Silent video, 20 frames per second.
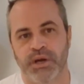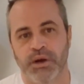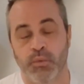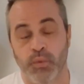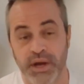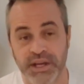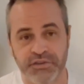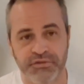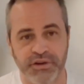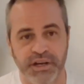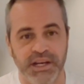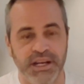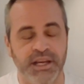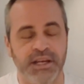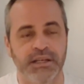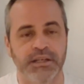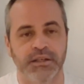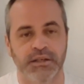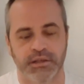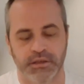weight training,
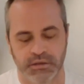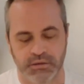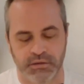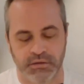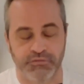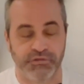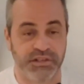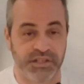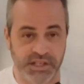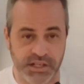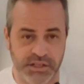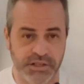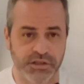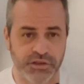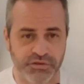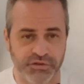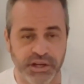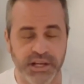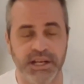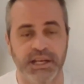resistance
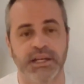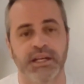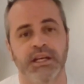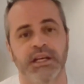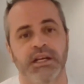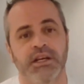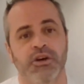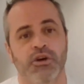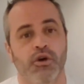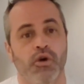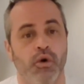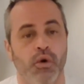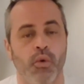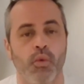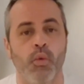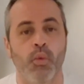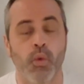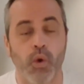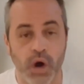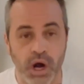training,
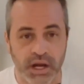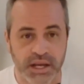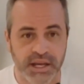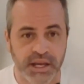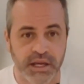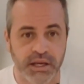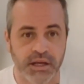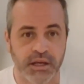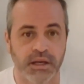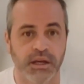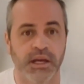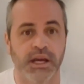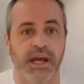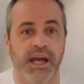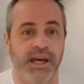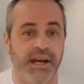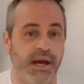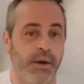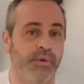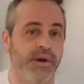walking,
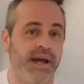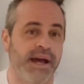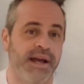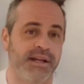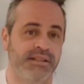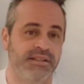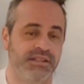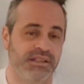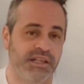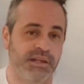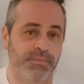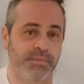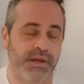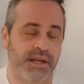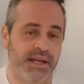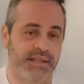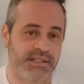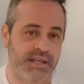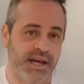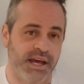and I would add sleep
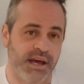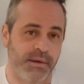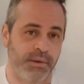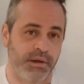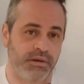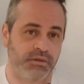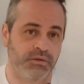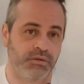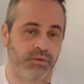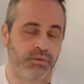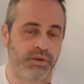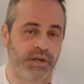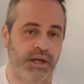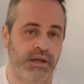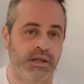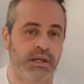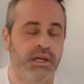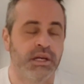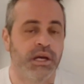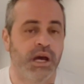as a habit, okay?
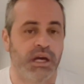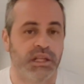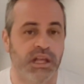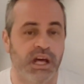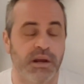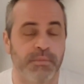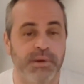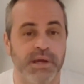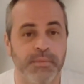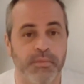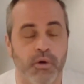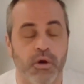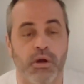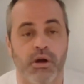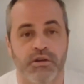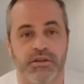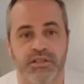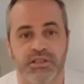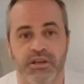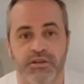A lot of people,
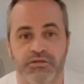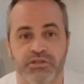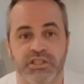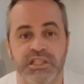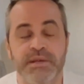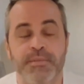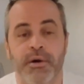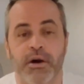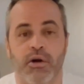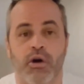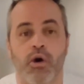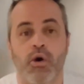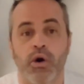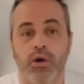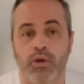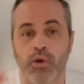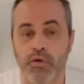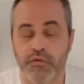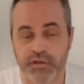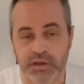their sleep are all
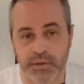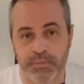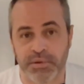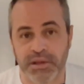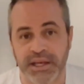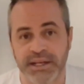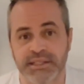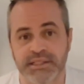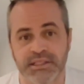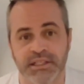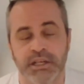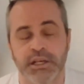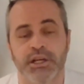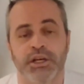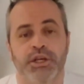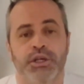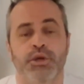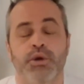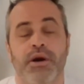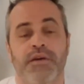over the place.
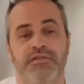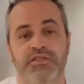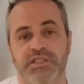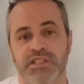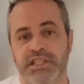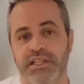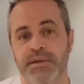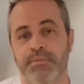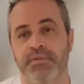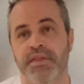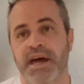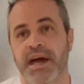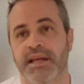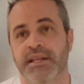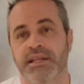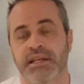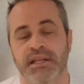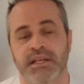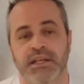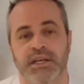You have sleep that
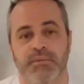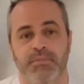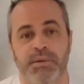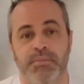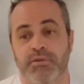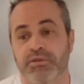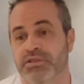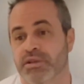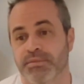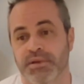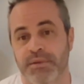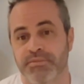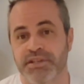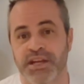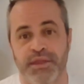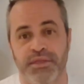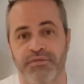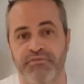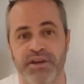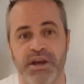people sometimes
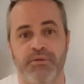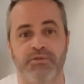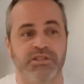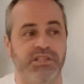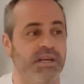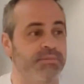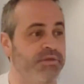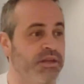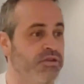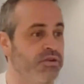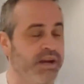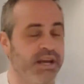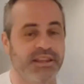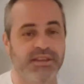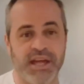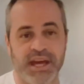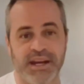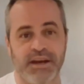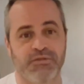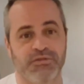get 3 hours of sleep, then they'll get
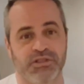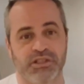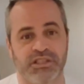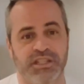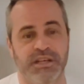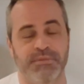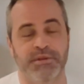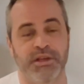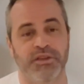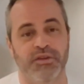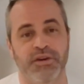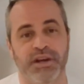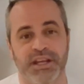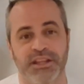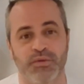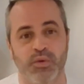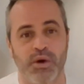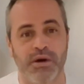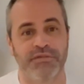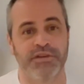10 hours of sleep, then they'll get
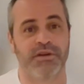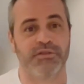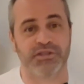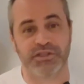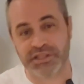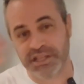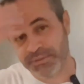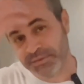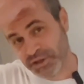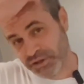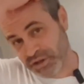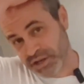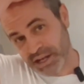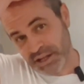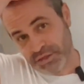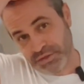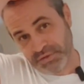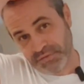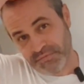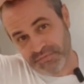12 hours of sleep, then they'll get
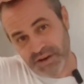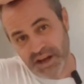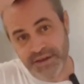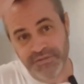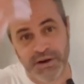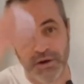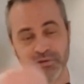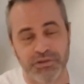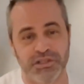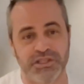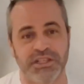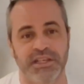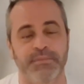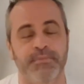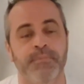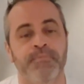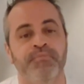5 hours of sleep.